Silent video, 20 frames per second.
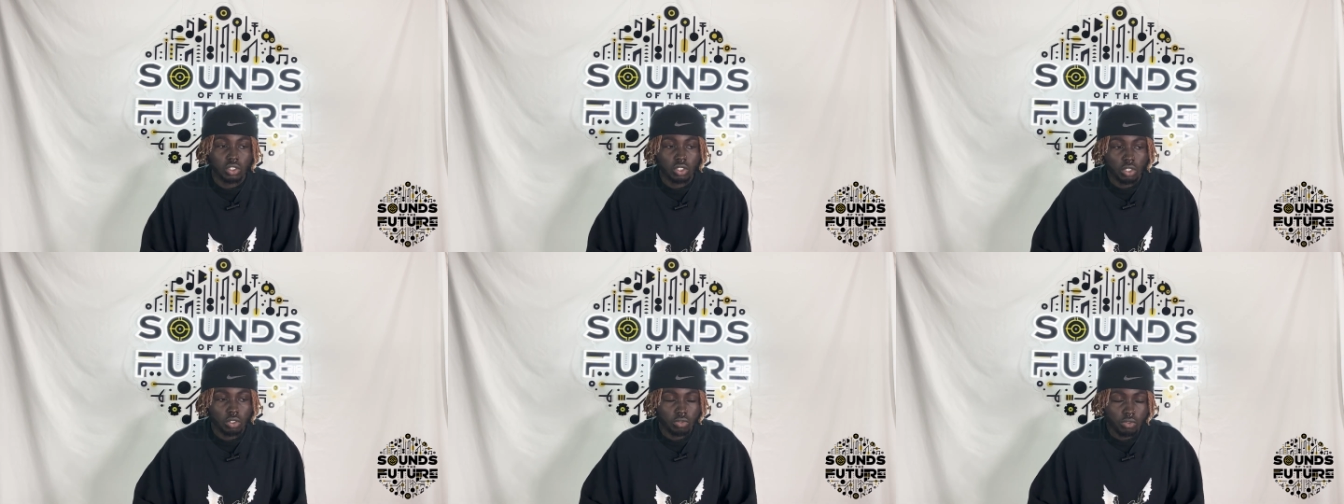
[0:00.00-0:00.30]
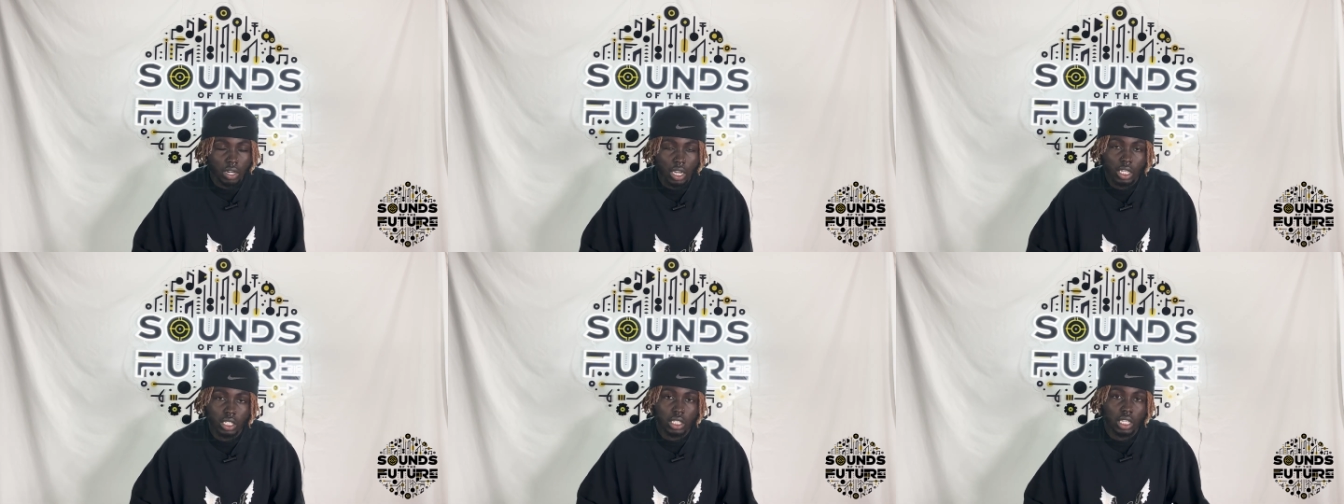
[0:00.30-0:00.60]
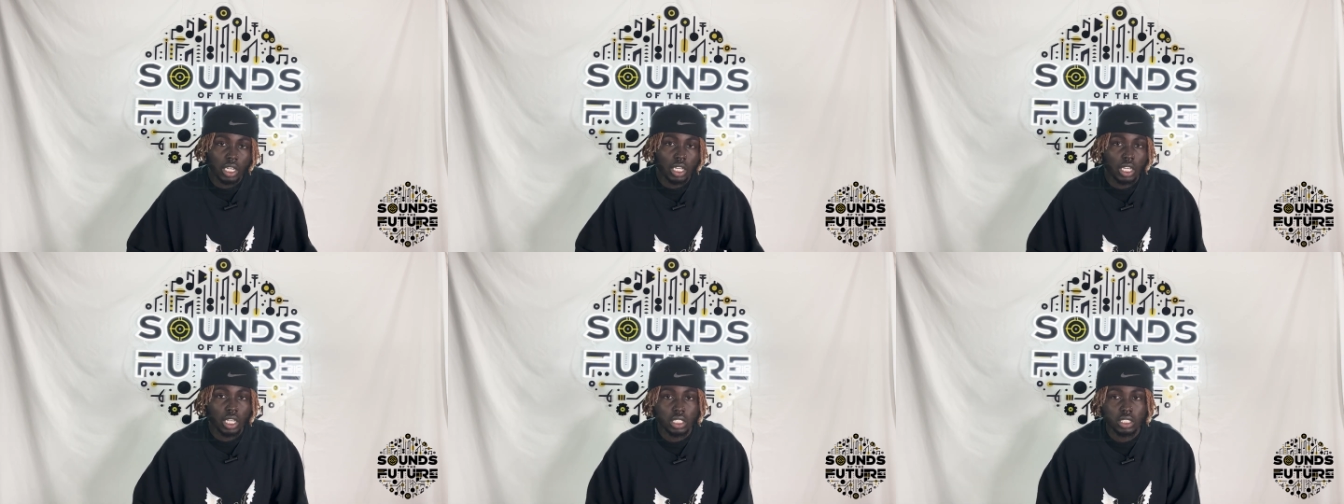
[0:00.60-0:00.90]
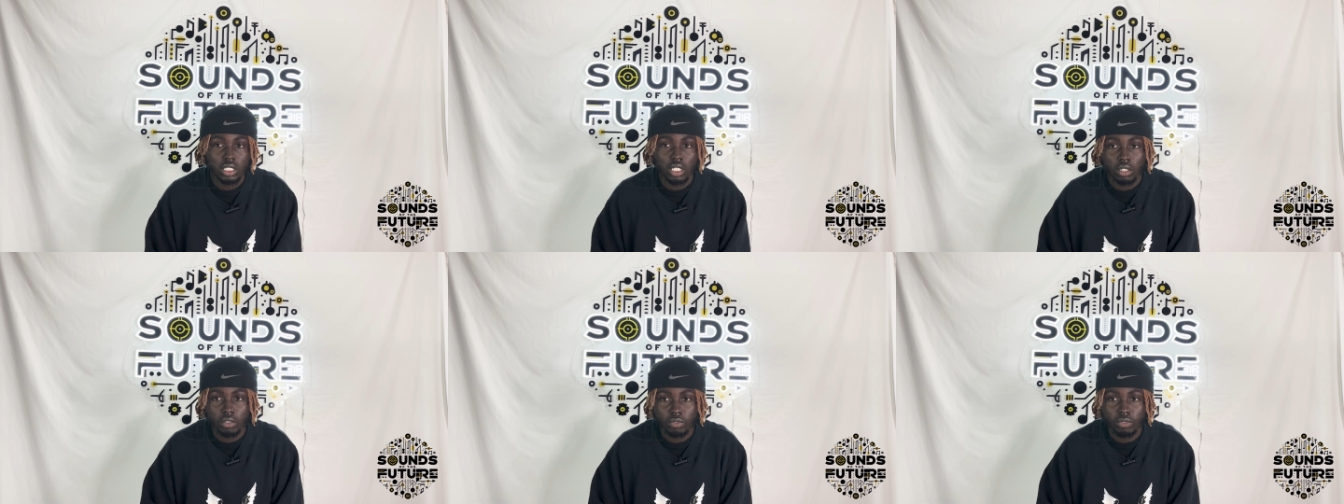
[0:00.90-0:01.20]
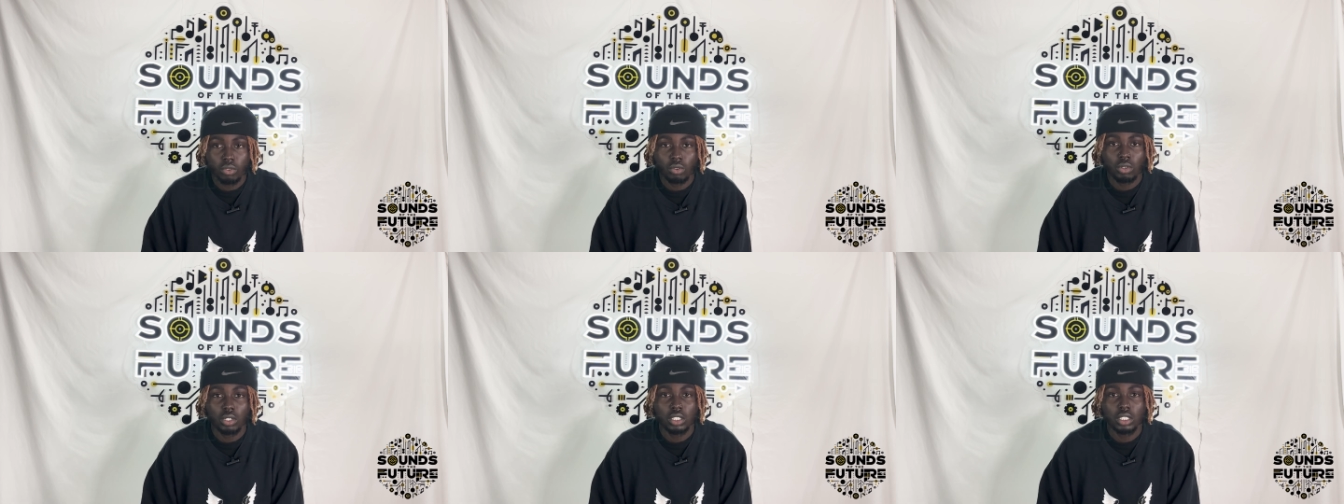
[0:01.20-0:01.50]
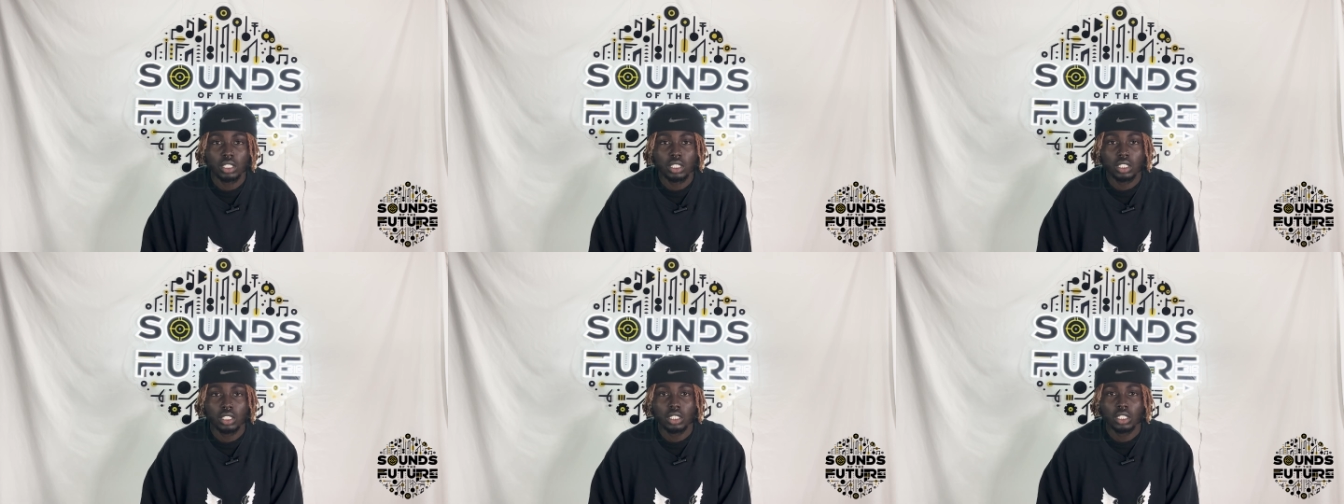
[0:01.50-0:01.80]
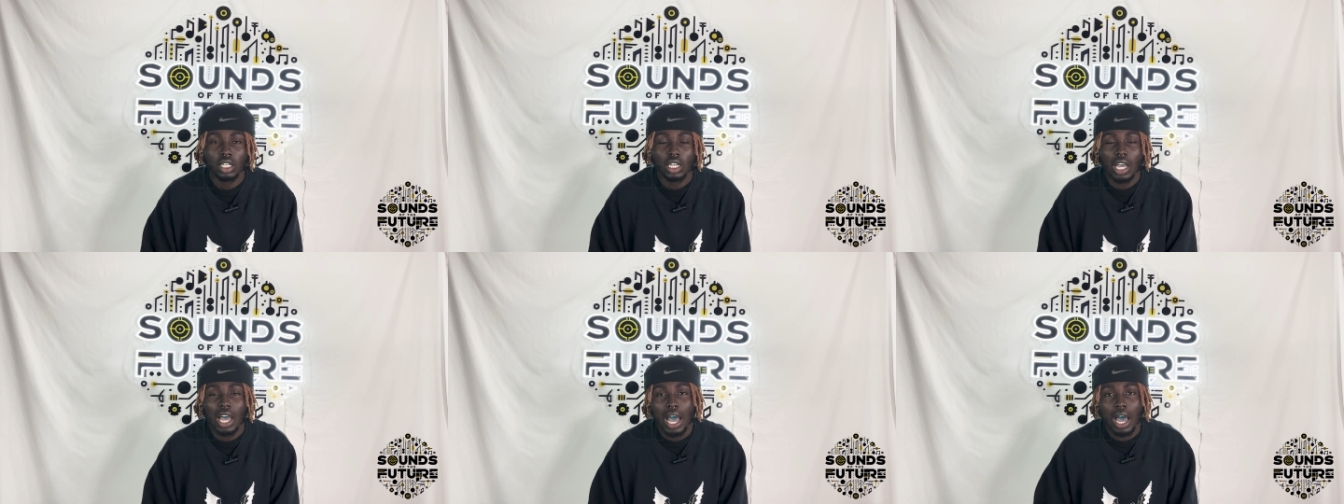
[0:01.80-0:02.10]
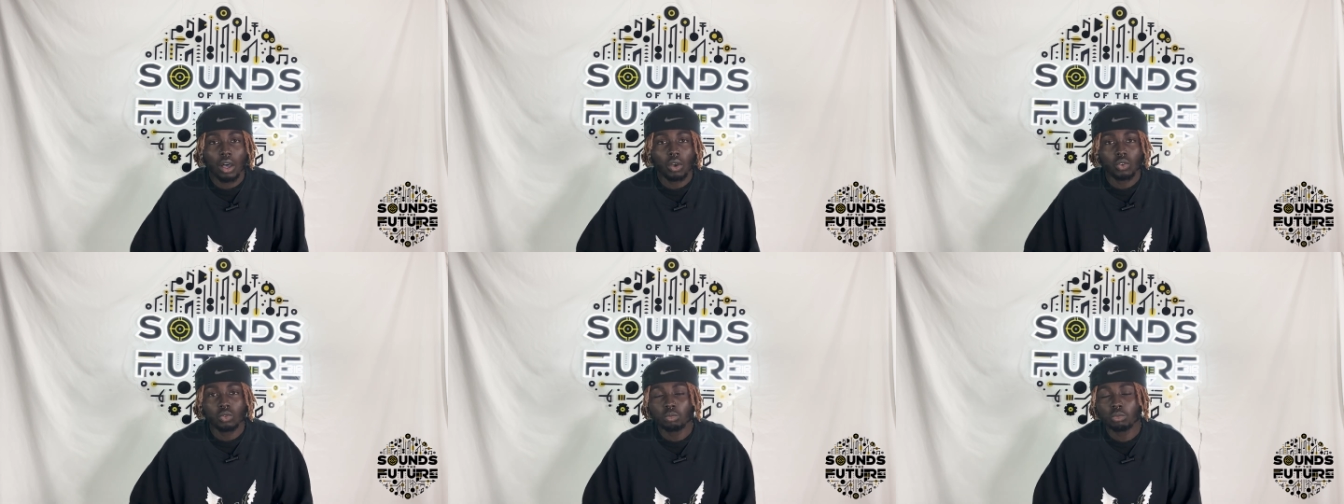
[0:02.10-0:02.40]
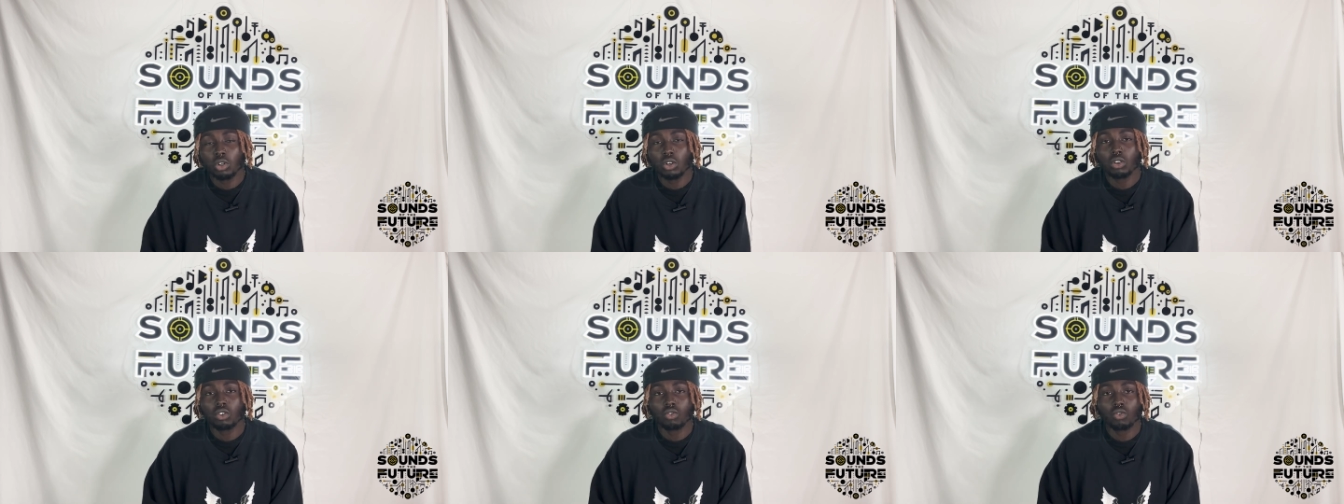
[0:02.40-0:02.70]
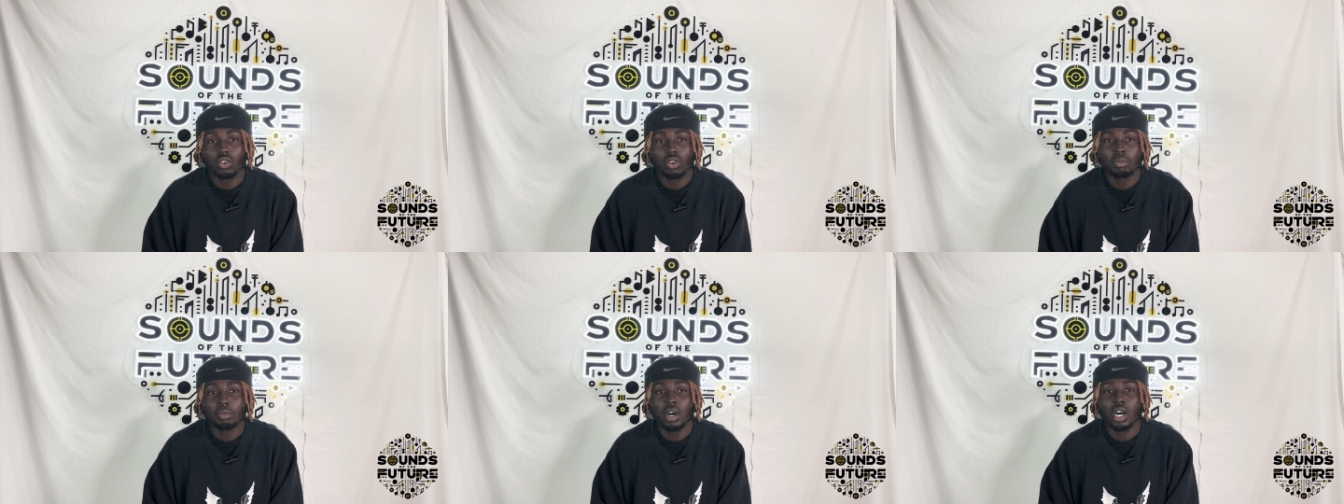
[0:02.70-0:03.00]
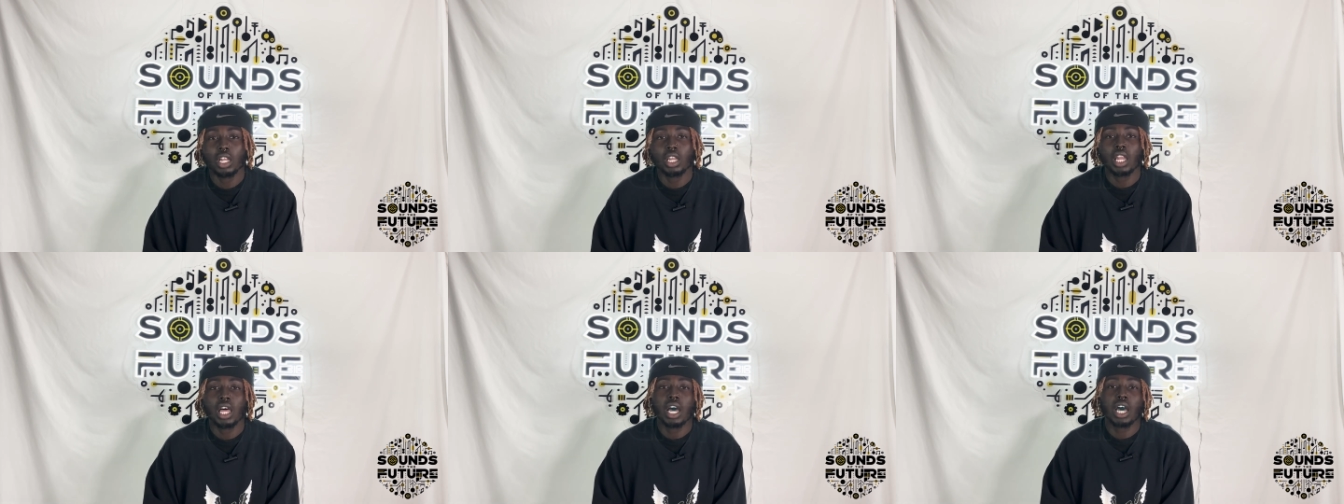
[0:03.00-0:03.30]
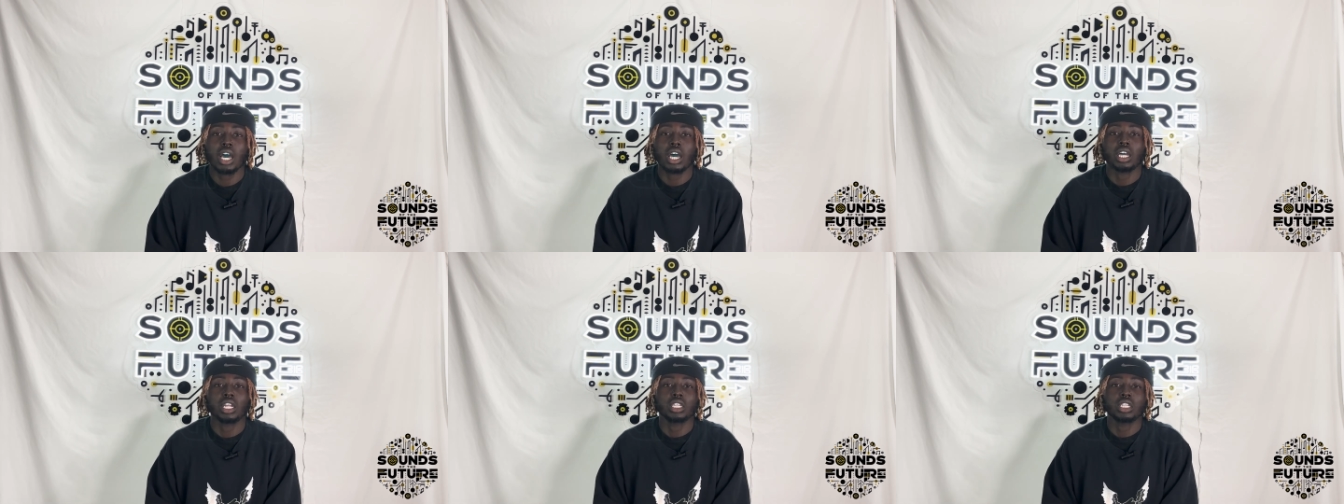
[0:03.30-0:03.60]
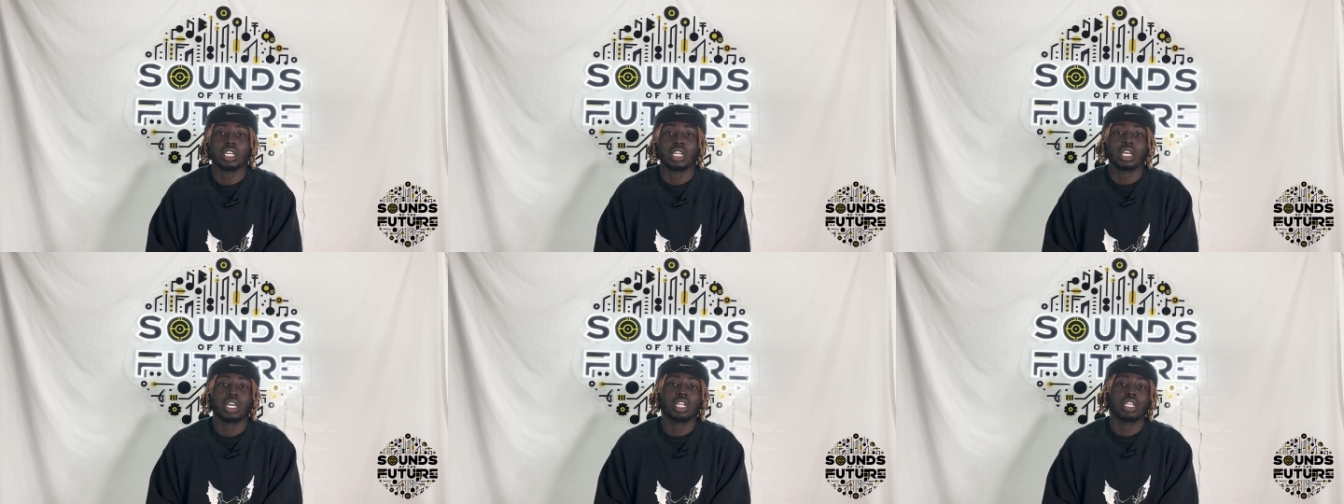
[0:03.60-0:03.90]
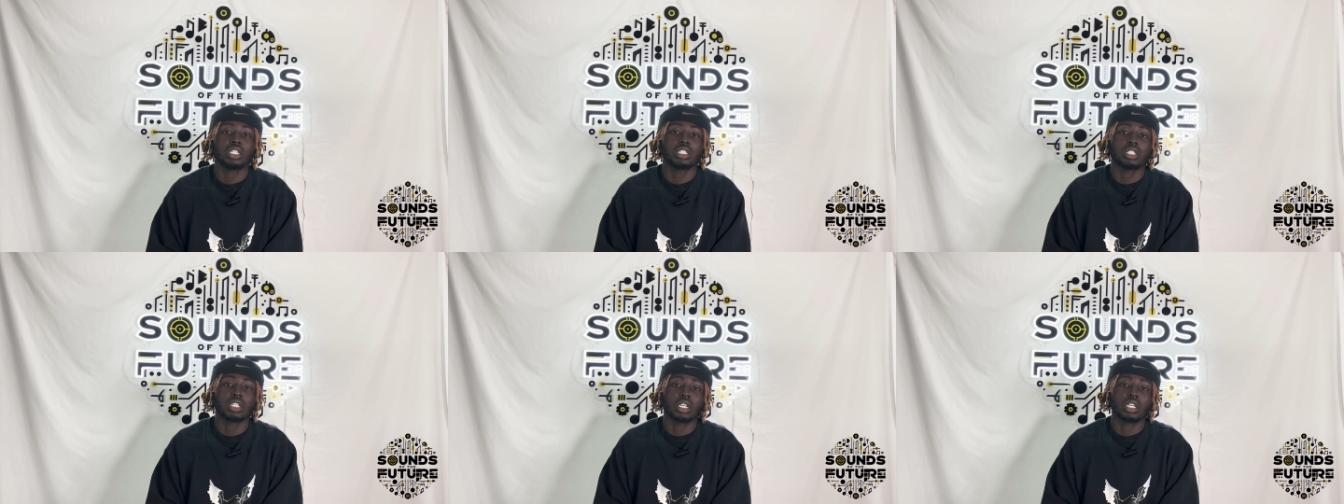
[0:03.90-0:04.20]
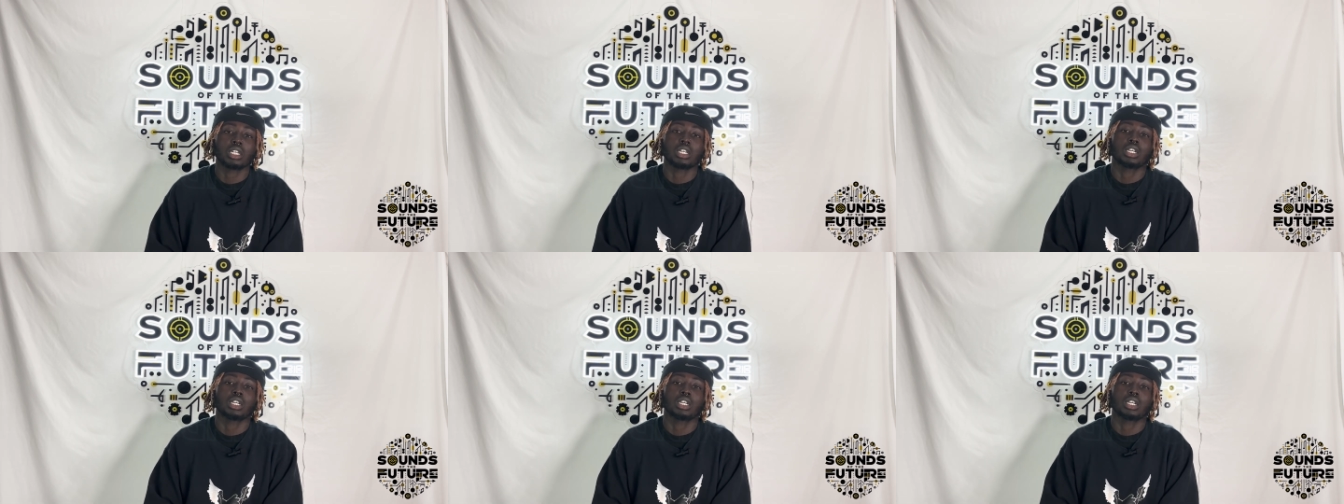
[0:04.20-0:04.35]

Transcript: direct, I guess, influences. I was more grew up online than anything.